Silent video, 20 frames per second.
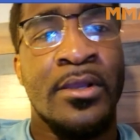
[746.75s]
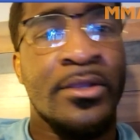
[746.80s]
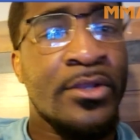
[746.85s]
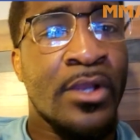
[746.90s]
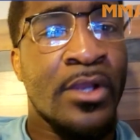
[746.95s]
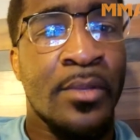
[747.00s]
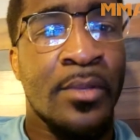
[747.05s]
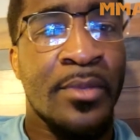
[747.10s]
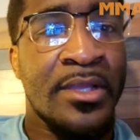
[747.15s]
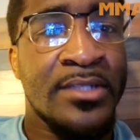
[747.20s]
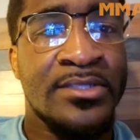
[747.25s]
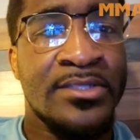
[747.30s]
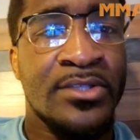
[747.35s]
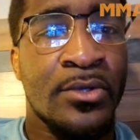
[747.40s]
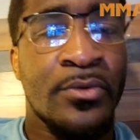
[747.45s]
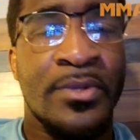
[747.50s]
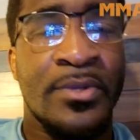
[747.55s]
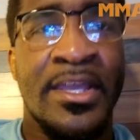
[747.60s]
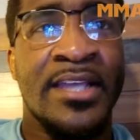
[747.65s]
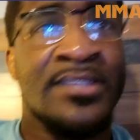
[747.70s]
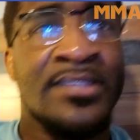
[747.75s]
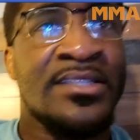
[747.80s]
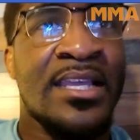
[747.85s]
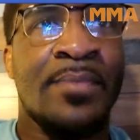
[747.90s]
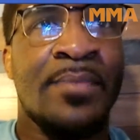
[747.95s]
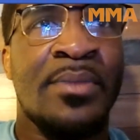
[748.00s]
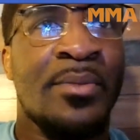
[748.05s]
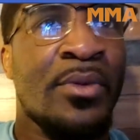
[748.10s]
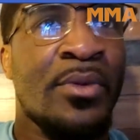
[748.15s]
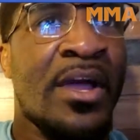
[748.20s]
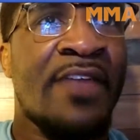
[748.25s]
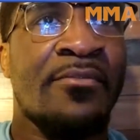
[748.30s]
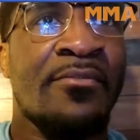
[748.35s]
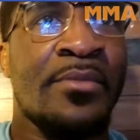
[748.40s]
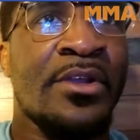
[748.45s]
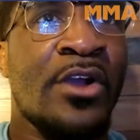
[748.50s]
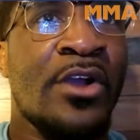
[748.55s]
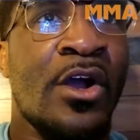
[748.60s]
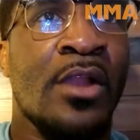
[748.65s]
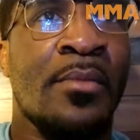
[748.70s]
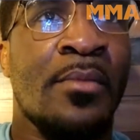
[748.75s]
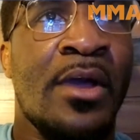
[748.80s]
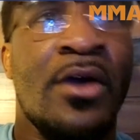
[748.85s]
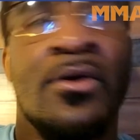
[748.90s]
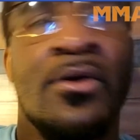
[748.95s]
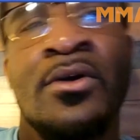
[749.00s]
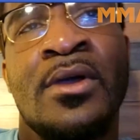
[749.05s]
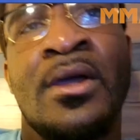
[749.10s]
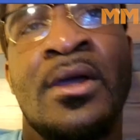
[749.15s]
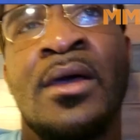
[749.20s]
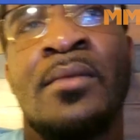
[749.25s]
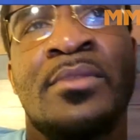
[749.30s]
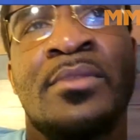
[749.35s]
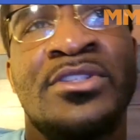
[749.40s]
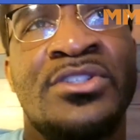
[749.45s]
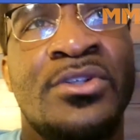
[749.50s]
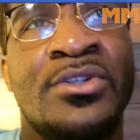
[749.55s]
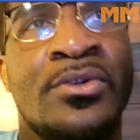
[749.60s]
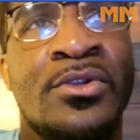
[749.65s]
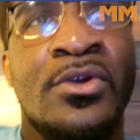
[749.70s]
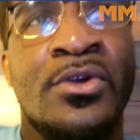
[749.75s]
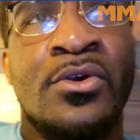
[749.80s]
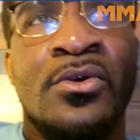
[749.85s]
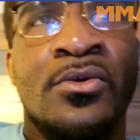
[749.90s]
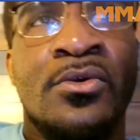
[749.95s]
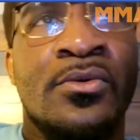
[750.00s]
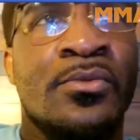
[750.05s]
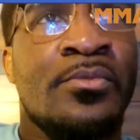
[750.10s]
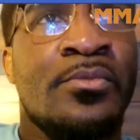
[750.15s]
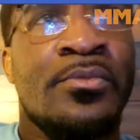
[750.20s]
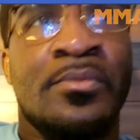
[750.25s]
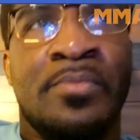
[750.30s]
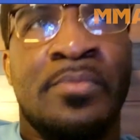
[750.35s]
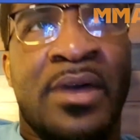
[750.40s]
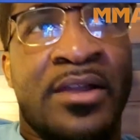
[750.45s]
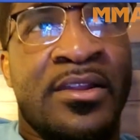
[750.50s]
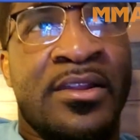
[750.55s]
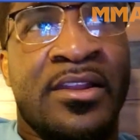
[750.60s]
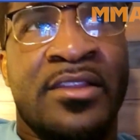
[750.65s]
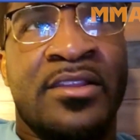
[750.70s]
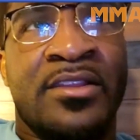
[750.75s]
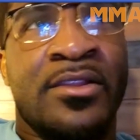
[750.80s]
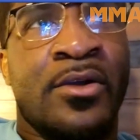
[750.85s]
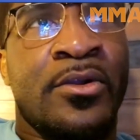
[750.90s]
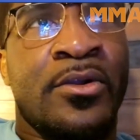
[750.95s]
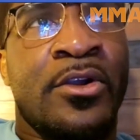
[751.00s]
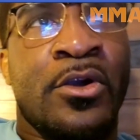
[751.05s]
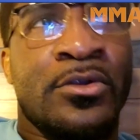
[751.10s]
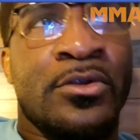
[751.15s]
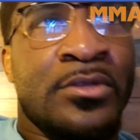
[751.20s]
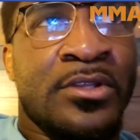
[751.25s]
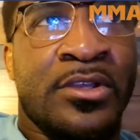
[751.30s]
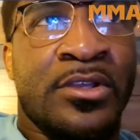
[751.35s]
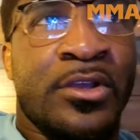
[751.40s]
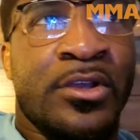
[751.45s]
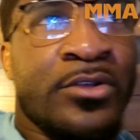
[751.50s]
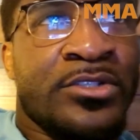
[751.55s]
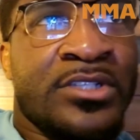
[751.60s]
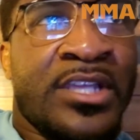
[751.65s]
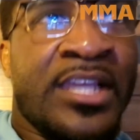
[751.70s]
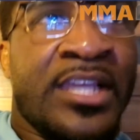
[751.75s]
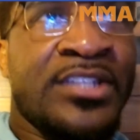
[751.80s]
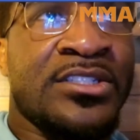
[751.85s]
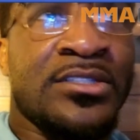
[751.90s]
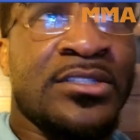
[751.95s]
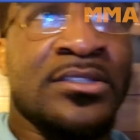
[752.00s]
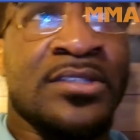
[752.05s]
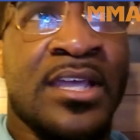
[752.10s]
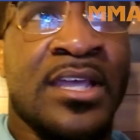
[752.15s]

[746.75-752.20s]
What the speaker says: You know what I mean? So we can't say people haven't been calling him out, but you don't know about none of the negotiations.